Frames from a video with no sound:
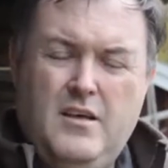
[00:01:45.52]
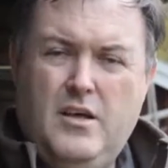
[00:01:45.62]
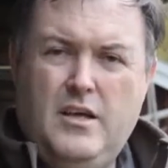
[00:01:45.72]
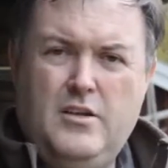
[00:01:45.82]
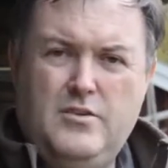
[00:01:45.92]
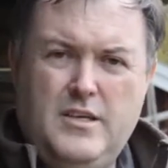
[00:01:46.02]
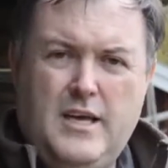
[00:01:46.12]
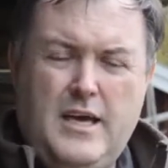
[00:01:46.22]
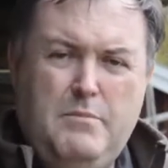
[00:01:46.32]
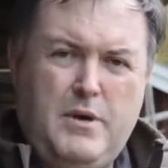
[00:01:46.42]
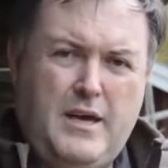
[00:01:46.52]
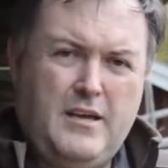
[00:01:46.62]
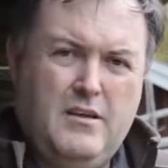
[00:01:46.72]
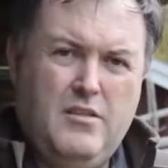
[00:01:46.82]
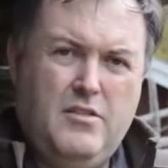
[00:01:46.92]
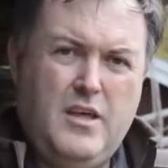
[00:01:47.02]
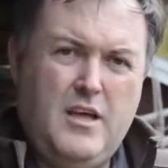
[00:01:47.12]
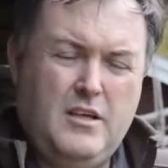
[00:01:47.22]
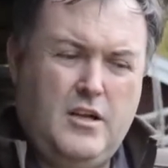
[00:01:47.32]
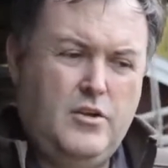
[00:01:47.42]
including APEC,
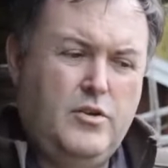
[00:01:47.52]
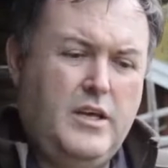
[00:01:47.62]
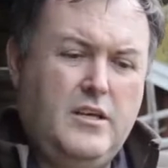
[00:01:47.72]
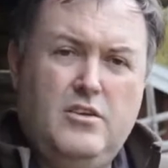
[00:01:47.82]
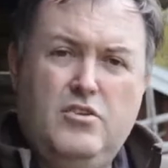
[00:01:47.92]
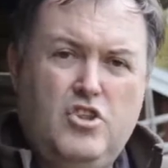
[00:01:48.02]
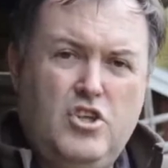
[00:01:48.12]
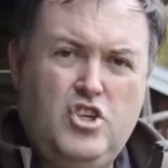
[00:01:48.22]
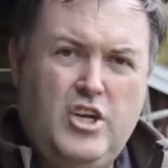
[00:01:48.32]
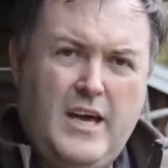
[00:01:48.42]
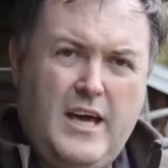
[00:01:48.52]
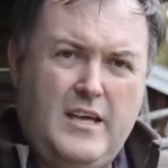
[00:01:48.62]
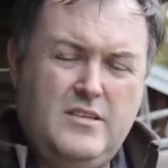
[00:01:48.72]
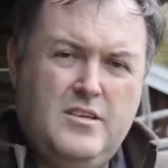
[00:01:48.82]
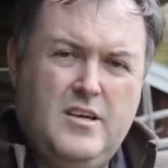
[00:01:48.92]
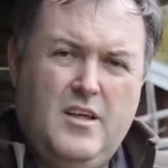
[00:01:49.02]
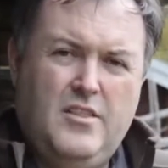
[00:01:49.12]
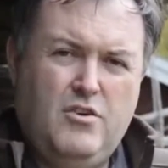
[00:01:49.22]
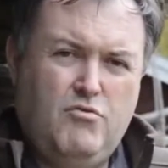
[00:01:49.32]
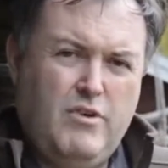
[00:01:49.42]
including the G8,
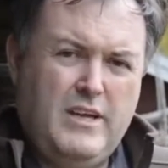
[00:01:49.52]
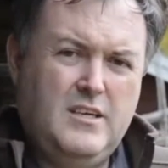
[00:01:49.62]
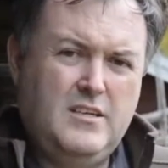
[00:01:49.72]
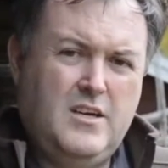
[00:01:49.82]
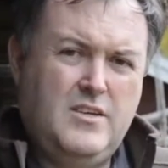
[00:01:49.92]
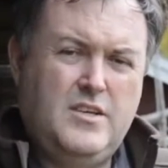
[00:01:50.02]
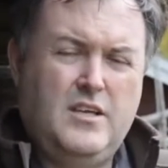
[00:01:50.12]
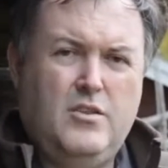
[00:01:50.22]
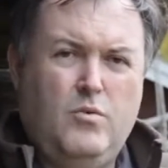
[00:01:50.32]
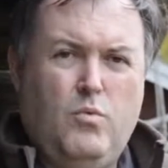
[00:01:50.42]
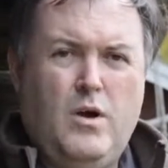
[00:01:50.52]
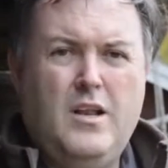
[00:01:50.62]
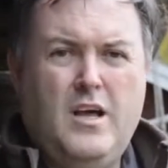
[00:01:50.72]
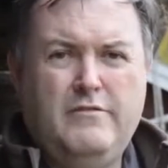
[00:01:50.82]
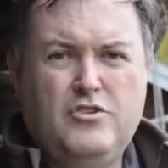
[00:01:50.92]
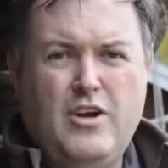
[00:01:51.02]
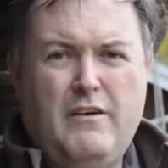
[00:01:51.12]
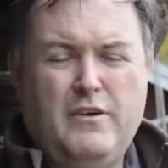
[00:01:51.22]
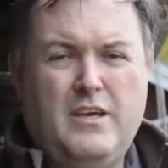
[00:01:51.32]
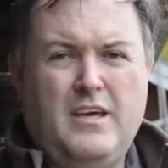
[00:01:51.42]
that are recognizing that wildlife
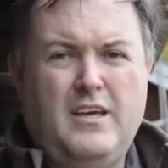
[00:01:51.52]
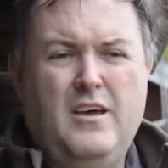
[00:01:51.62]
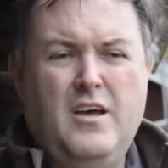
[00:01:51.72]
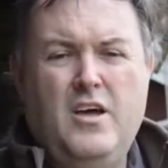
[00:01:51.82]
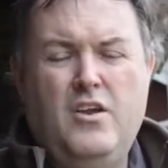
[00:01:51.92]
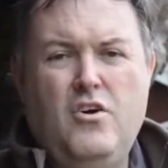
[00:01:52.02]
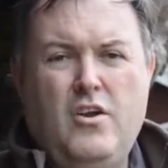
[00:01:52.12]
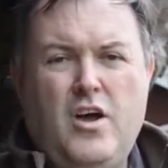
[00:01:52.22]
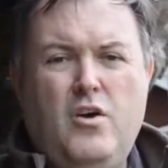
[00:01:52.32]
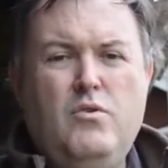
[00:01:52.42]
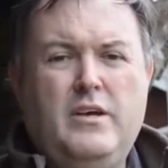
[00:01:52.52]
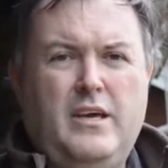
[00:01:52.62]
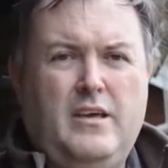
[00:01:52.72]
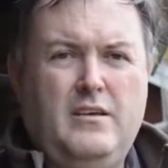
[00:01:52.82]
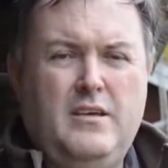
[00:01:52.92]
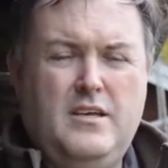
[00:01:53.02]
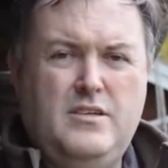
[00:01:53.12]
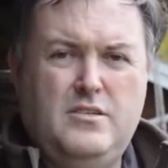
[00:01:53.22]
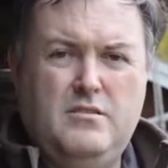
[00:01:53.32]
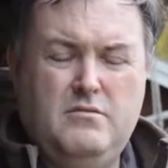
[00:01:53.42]
trafficking not only
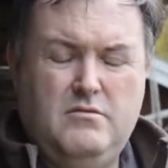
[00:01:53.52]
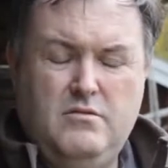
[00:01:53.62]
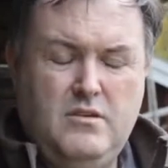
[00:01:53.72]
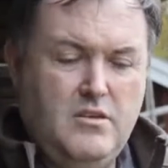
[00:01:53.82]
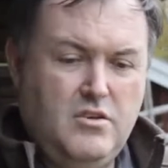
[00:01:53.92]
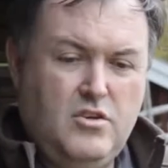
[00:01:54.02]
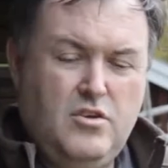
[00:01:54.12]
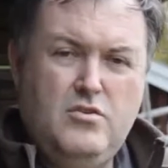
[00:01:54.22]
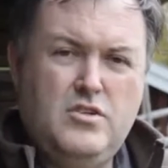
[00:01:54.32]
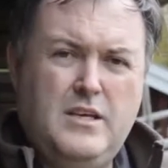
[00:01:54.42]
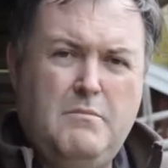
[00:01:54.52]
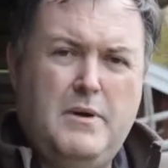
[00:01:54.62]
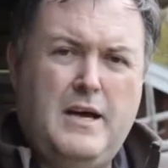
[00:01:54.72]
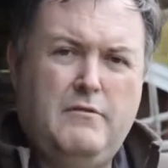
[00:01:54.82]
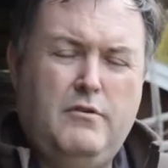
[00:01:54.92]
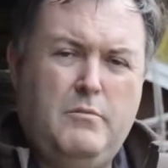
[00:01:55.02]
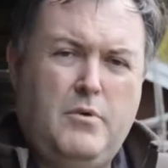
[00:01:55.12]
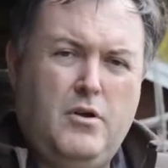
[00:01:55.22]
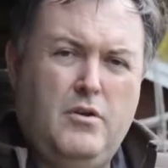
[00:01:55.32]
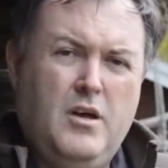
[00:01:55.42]
is hugely impactful
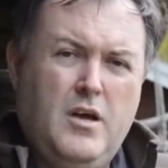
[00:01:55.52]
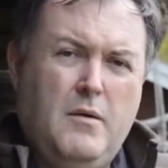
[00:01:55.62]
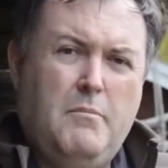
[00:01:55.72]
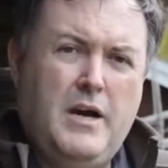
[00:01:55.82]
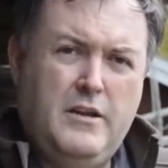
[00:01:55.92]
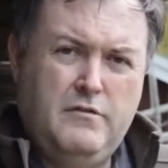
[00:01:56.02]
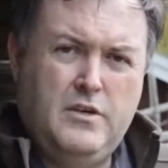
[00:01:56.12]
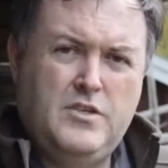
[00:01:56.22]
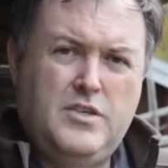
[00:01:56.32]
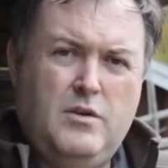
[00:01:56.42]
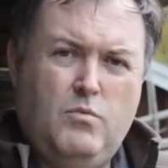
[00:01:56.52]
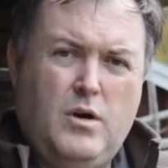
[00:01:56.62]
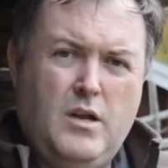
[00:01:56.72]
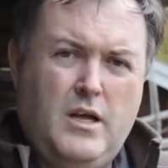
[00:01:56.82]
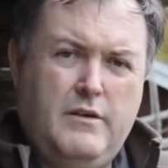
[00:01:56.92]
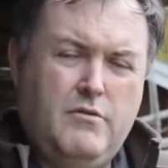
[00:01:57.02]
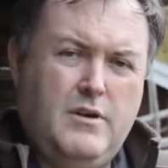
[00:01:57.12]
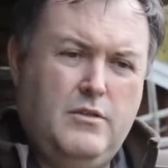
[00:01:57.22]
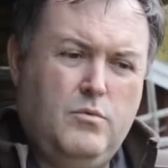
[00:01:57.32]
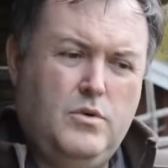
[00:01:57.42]
upon biodiversity and wildlife
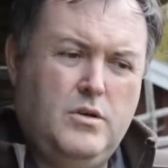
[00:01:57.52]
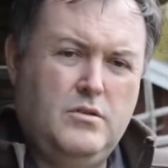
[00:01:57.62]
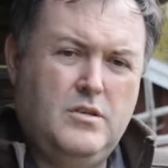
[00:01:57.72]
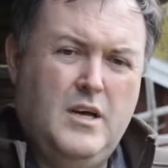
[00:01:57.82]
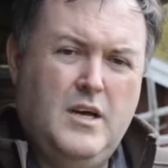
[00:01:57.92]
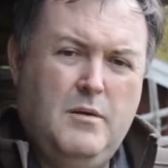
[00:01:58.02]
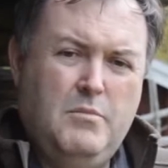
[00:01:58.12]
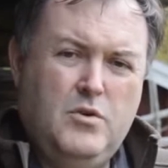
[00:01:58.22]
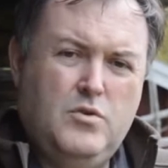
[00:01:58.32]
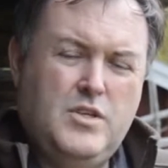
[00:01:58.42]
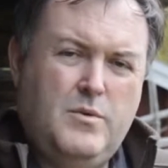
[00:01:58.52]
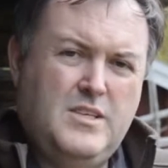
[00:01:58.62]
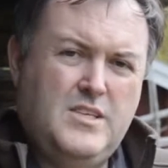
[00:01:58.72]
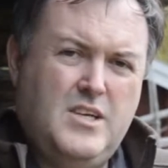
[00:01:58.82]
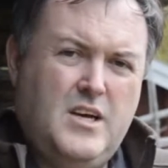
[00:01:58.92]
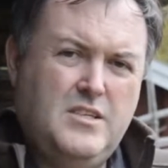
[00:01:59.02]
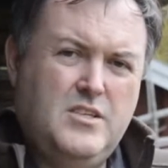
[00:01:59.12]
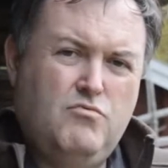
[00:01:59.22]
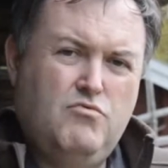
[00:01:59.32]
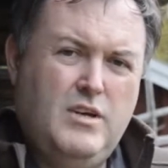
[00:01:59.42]
around the world, but also it's starting
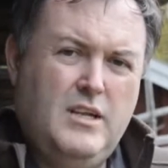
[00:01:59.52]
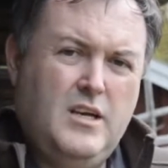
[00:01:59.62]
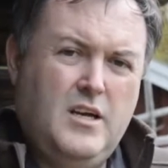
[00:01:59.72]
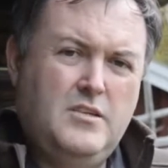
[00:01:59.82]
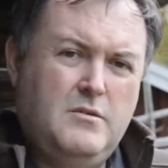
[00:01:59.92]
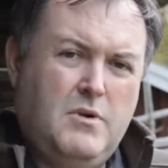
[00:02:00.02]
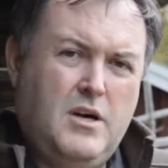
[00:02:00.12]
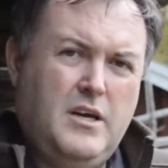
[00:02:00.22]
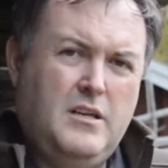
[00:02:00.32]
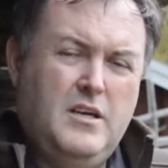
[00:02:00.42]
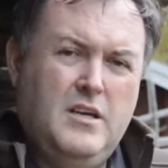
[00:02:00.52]
to really undermine